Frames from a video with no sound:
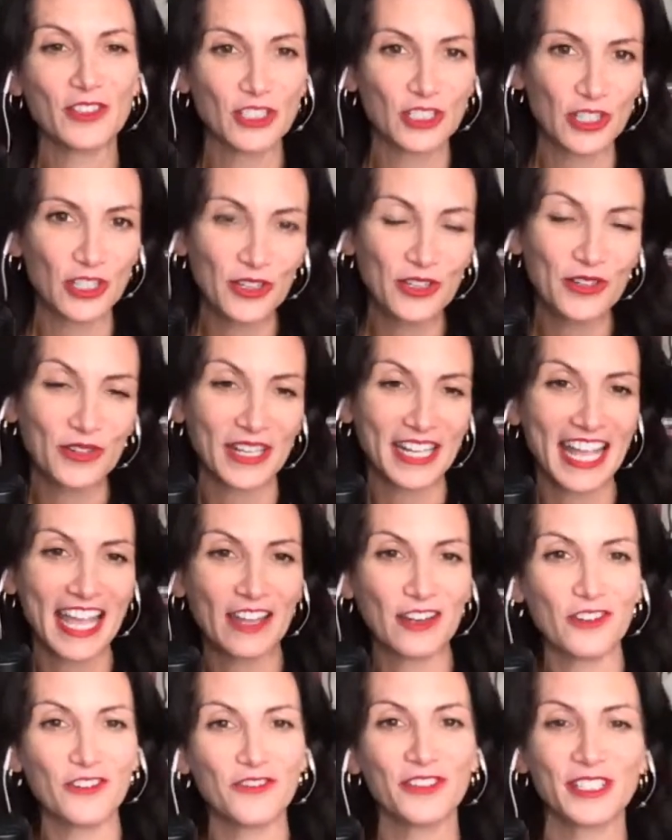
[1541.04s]
the show you can
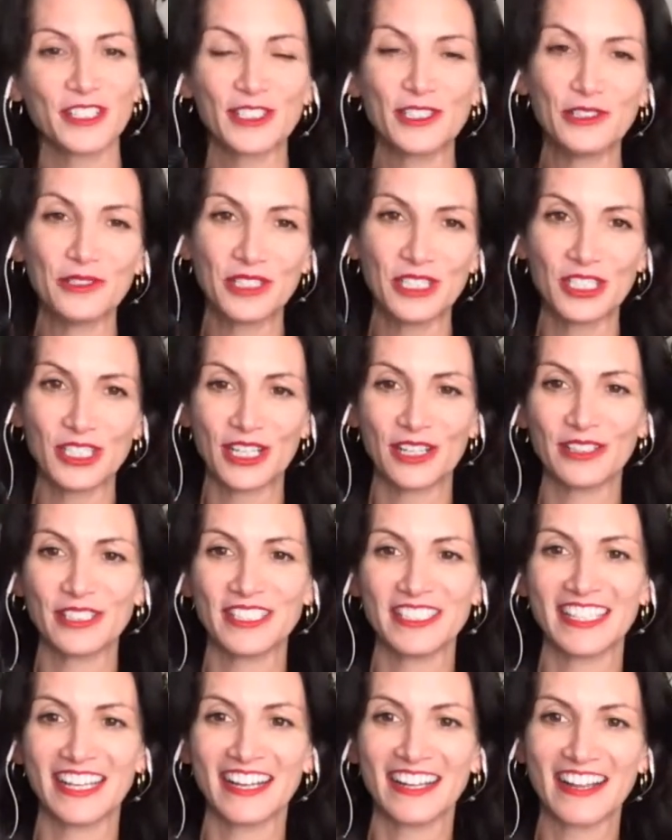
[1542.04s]
head over to
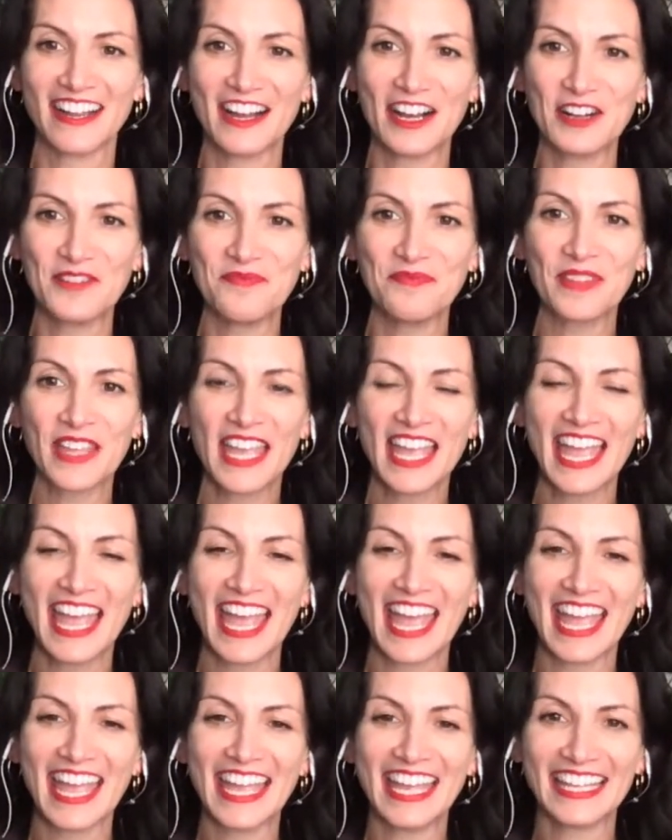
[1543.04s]
suzishelton.com
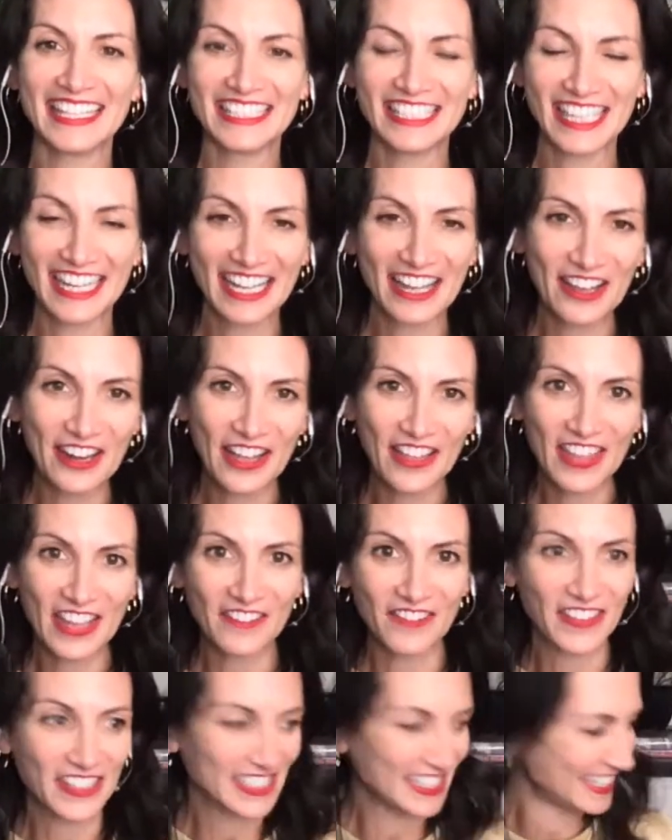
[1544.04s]
and check out all
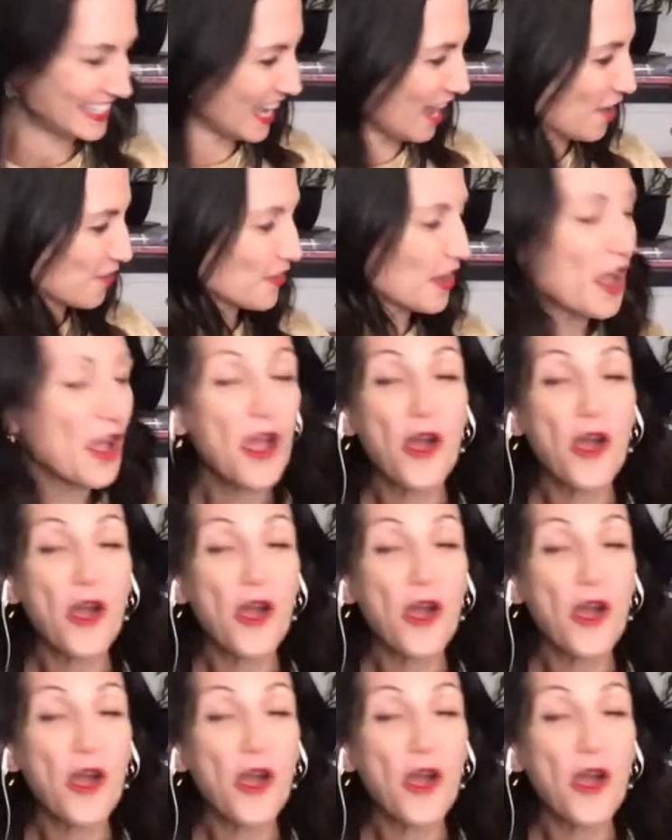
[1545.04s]
that fun stuff.